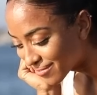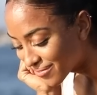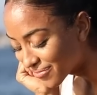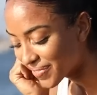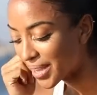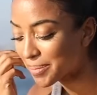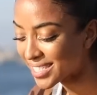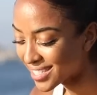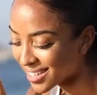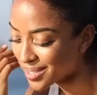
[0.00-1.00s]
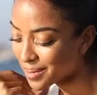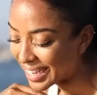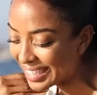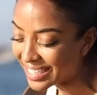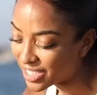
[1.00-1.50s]
friends. The trip
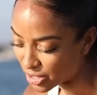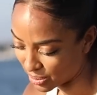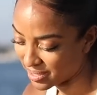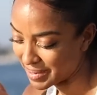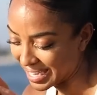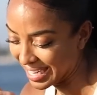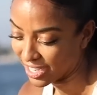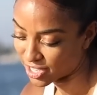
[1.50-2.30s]
seemed to be going great.